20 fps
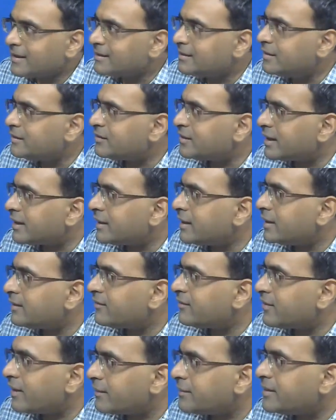the signal
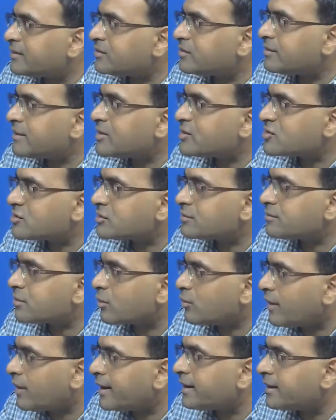from decimation,
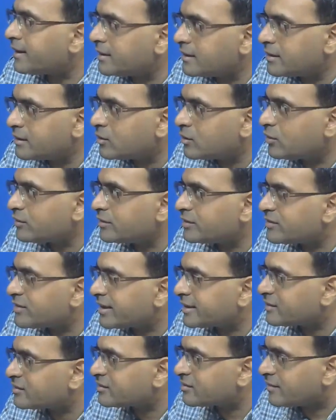provided it
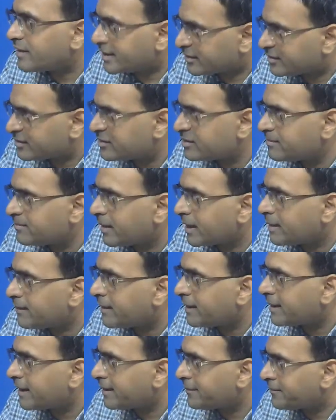satisfies pi
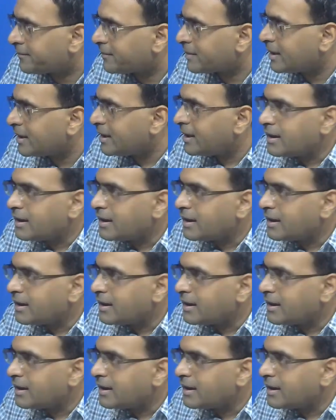by m.